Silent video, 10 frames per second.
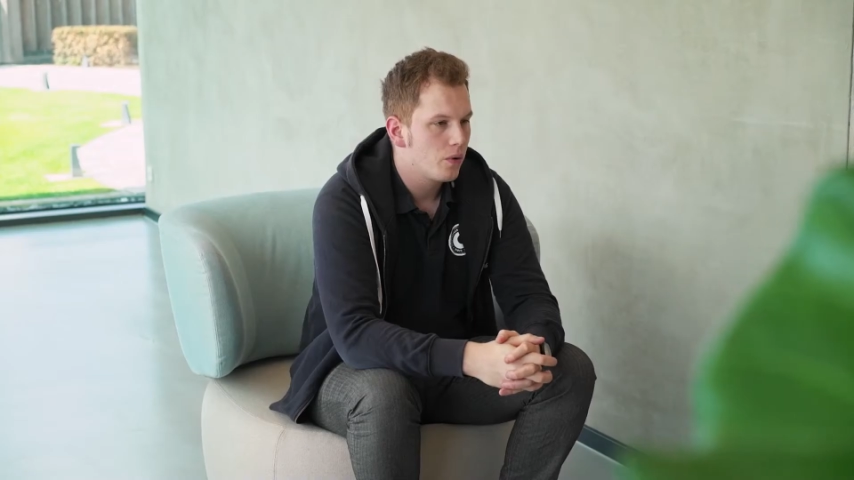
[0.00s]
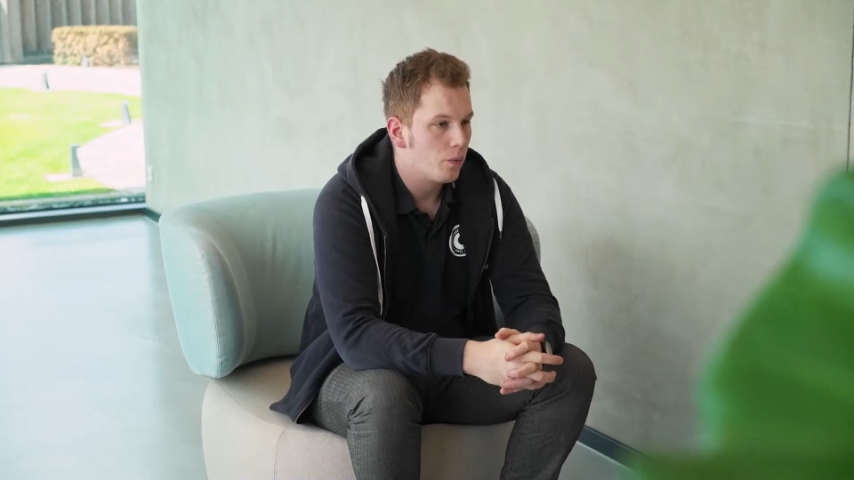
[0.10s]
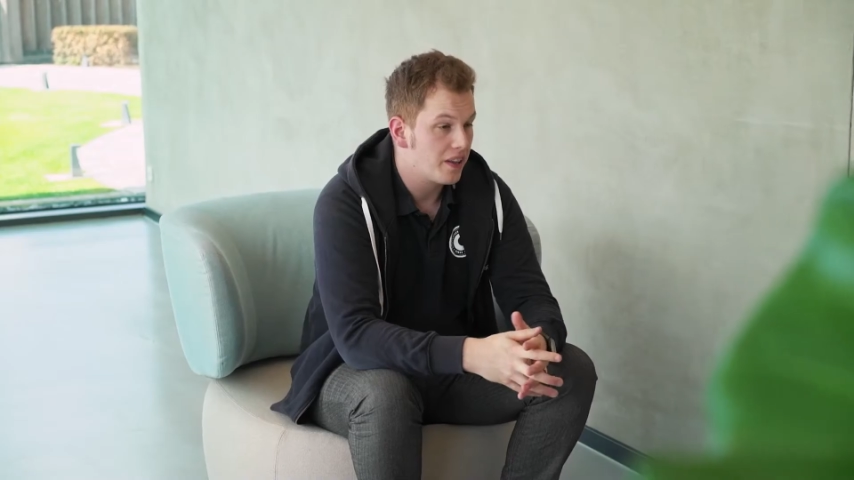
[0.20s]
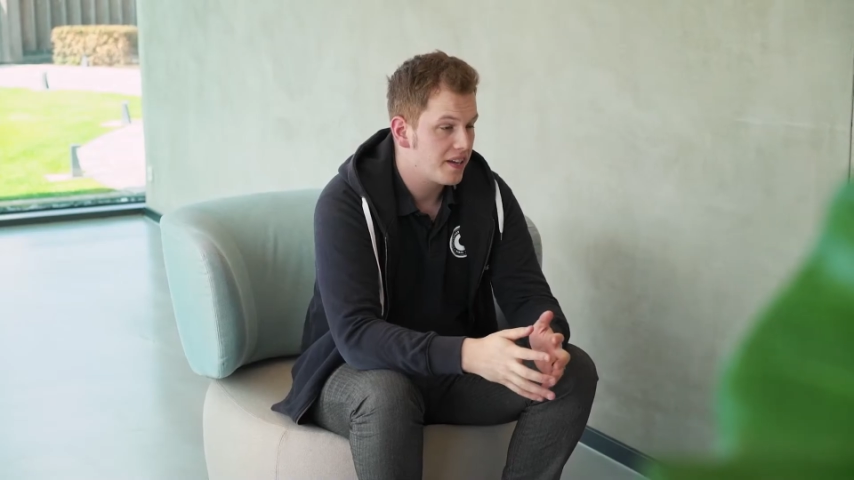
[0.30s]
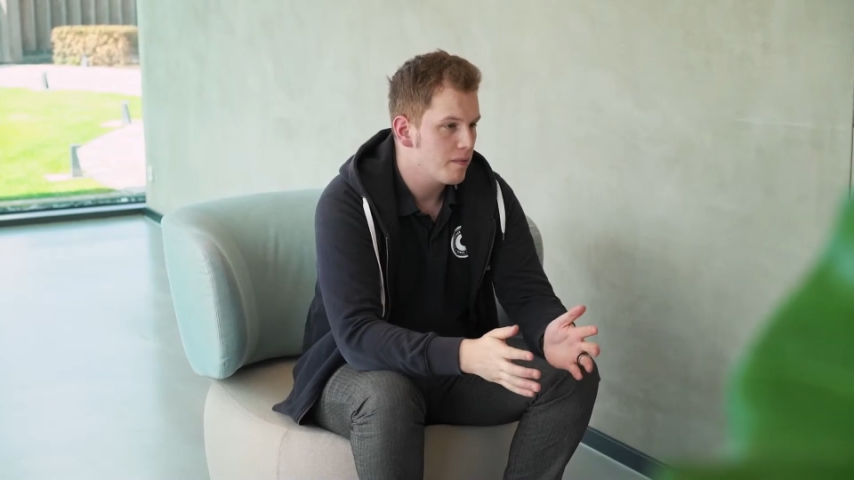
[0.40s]

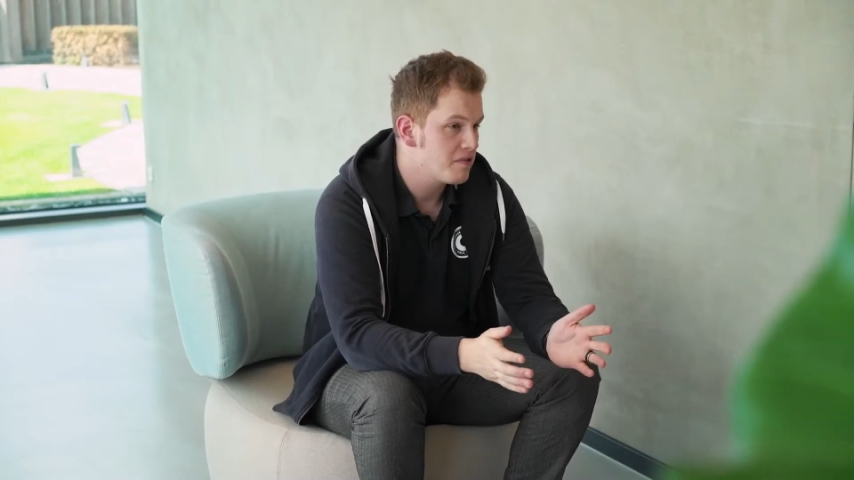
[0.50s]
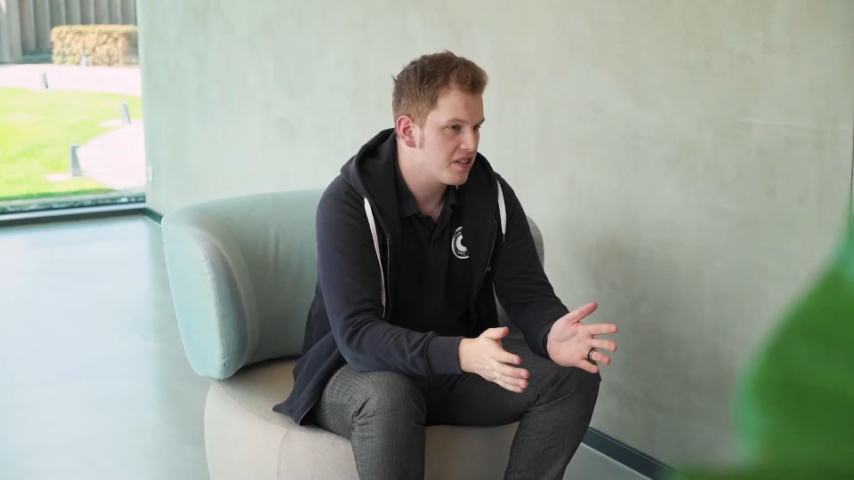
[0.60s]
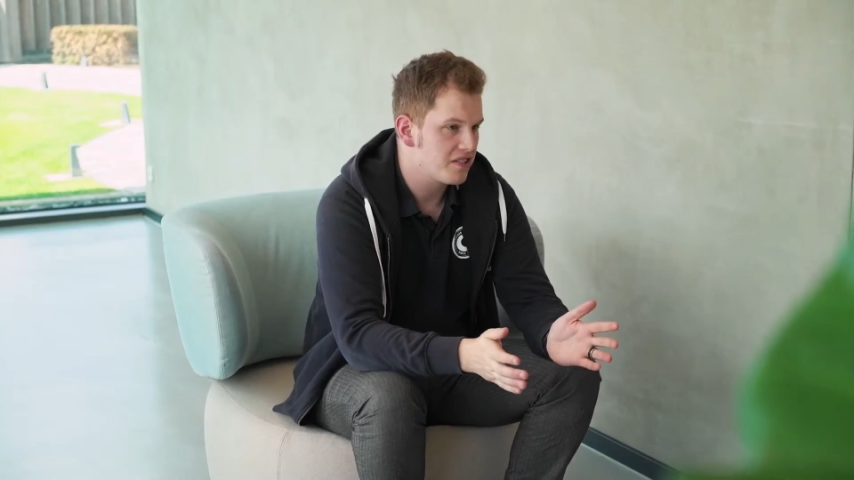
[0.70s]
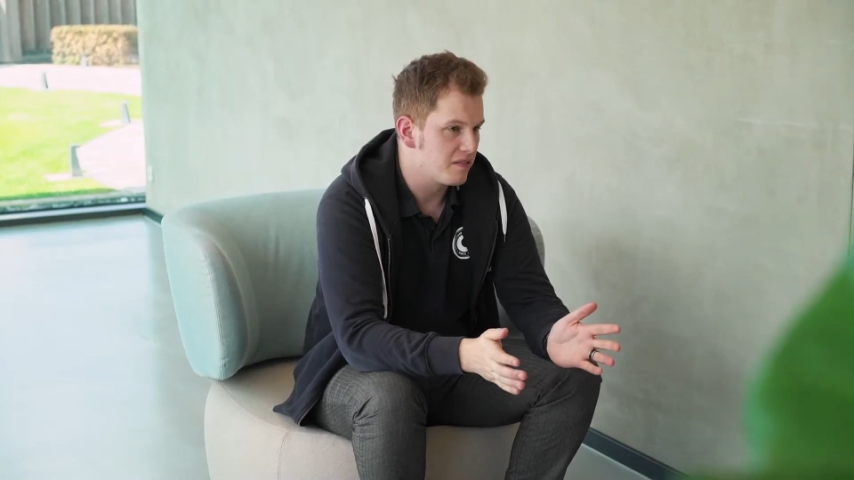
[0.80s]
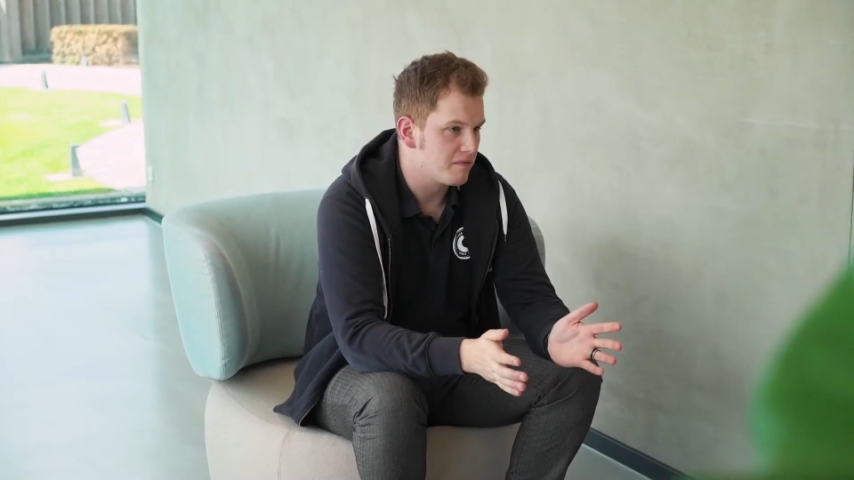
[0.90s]
While the app
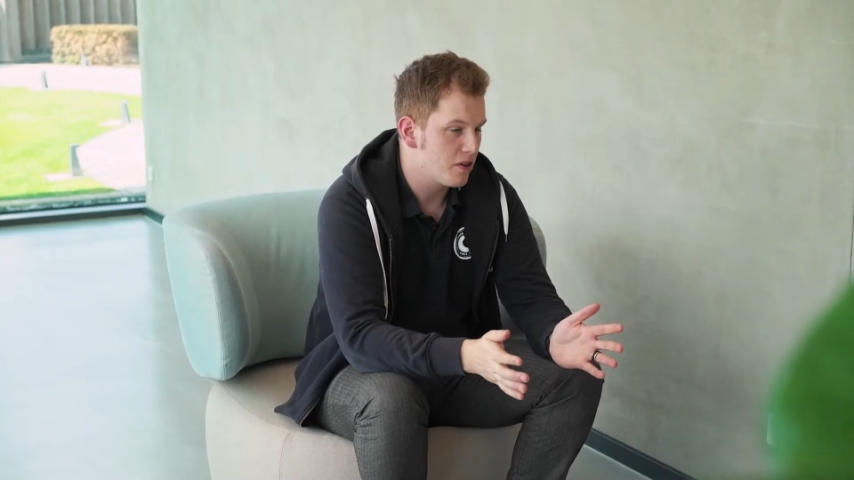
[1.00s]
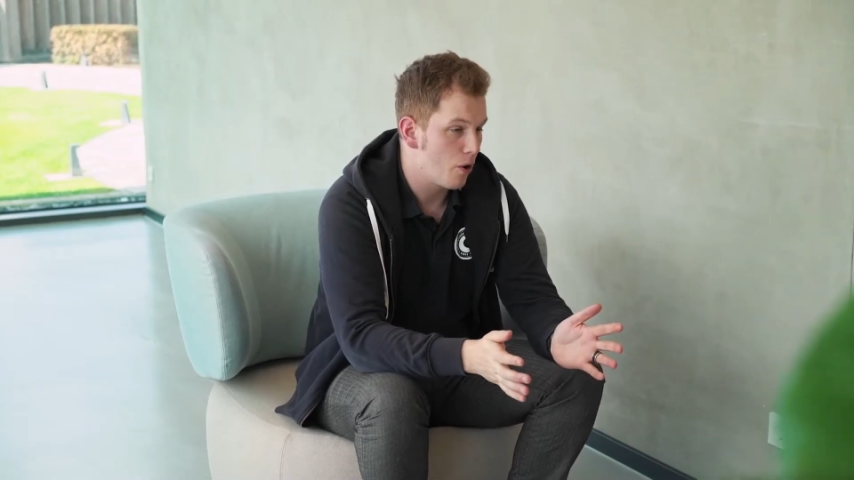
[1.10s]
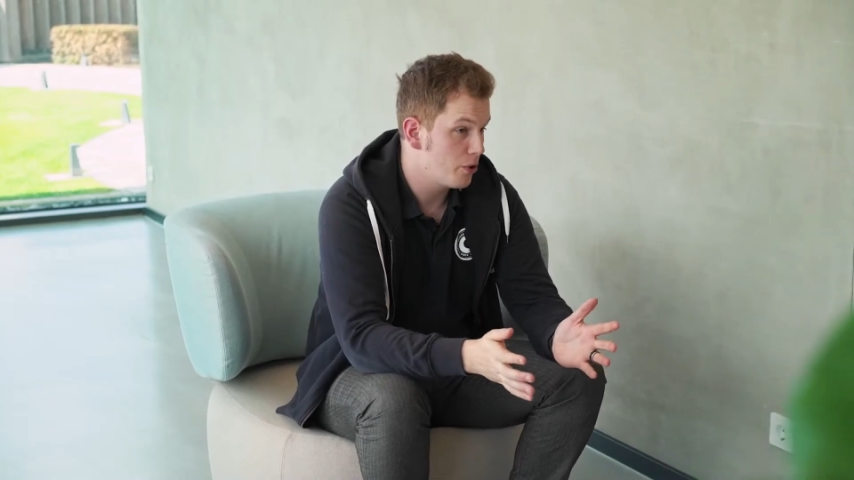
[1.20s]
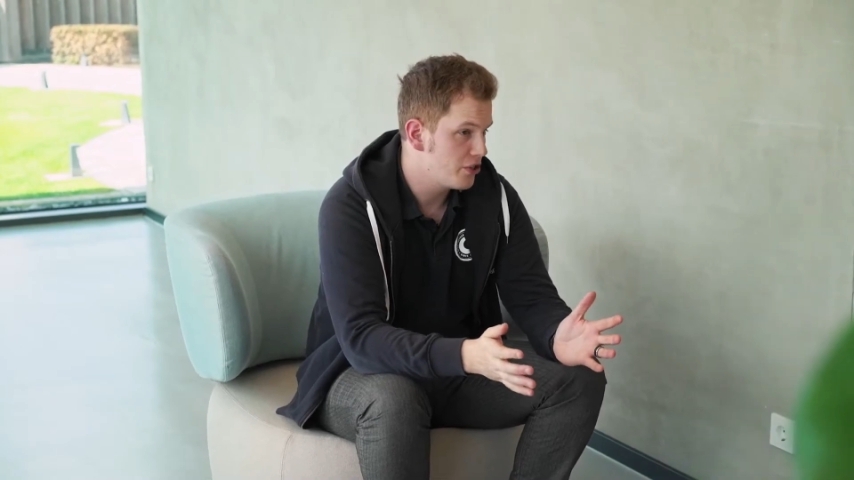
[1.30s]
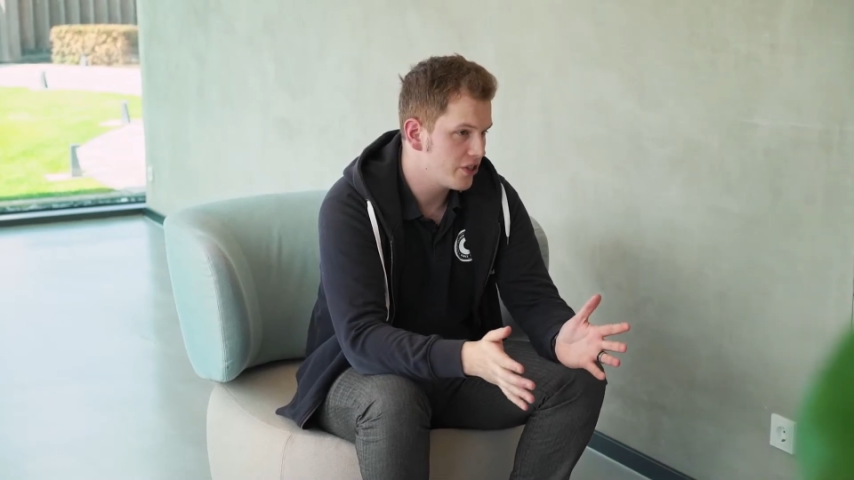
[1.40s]
system's
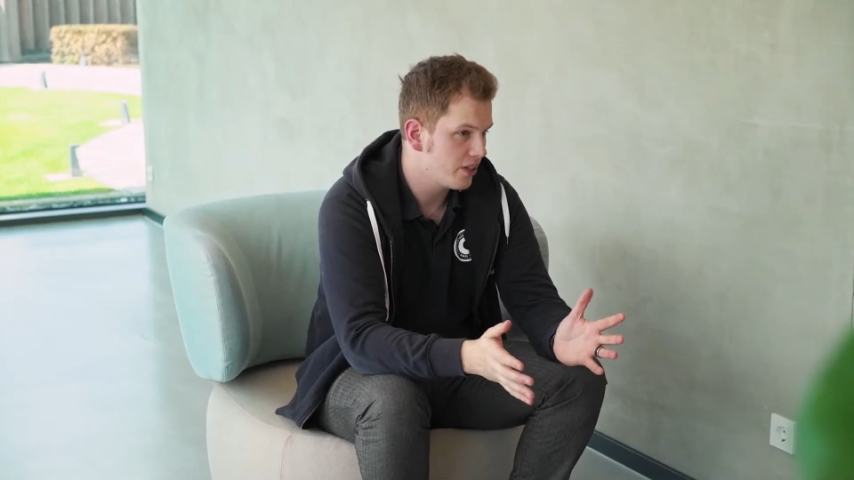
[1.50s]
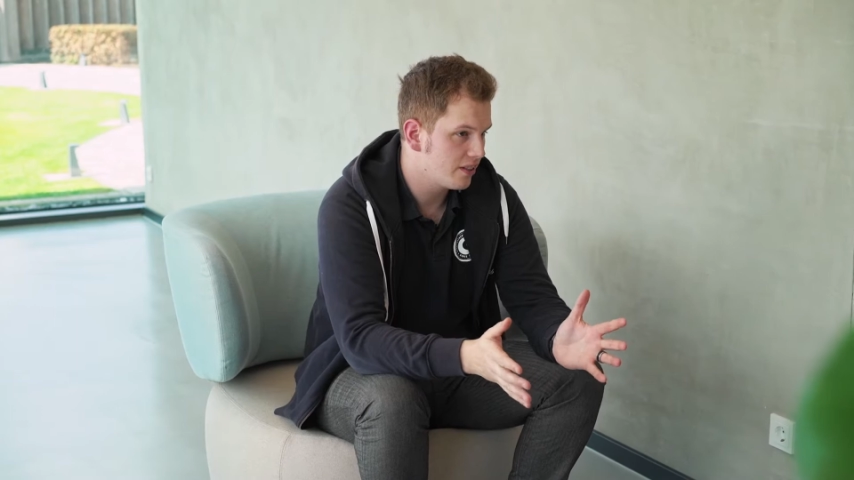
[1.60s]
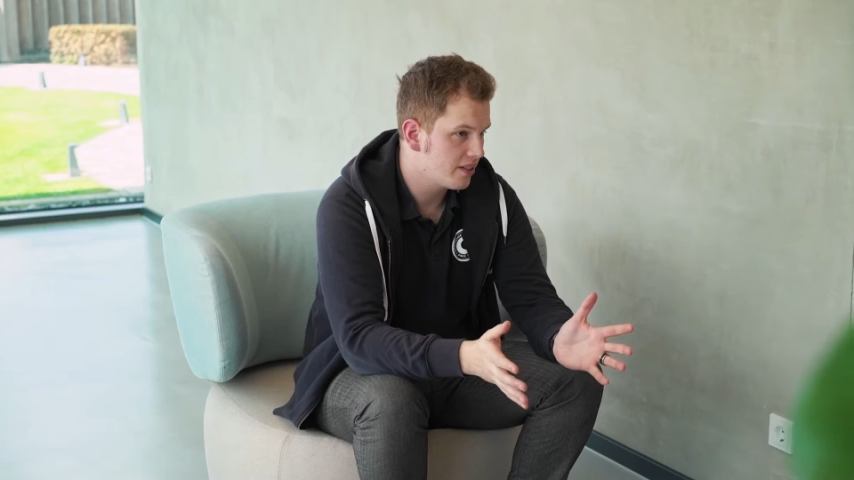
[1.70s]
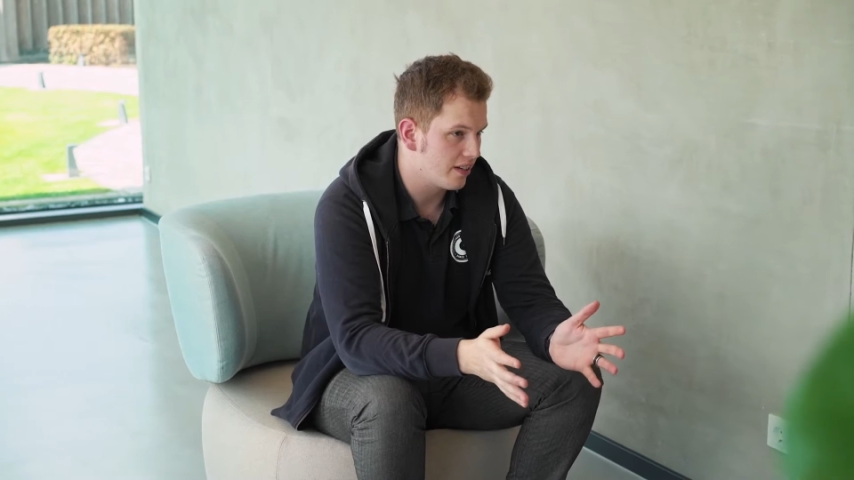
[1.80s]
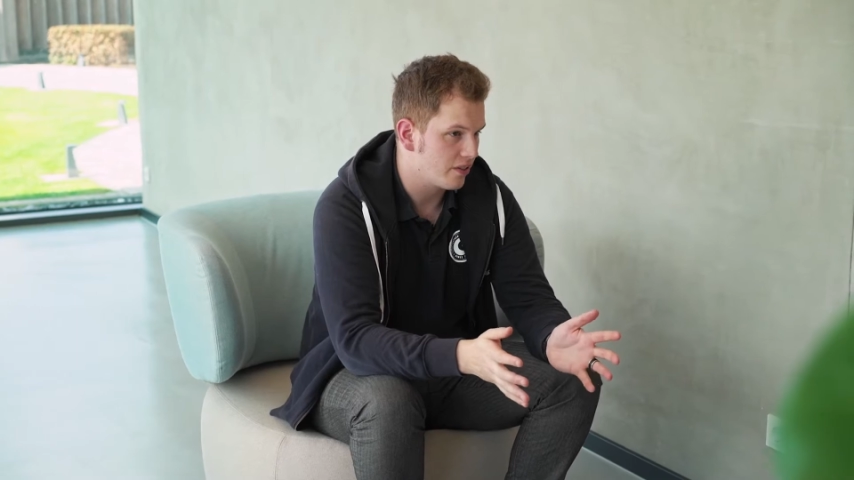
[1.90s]
original
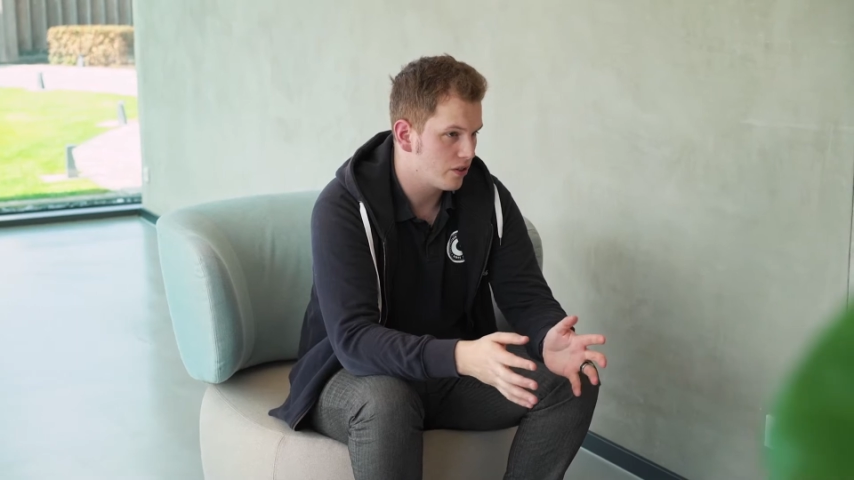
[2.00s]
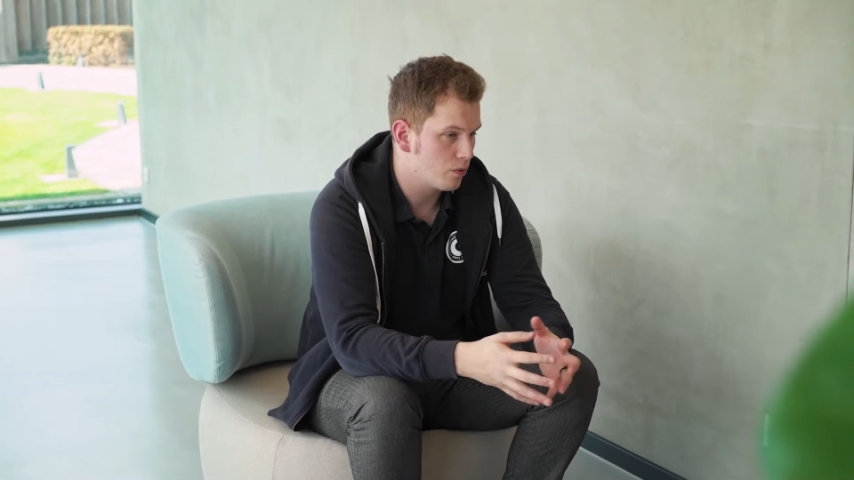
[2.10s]
intent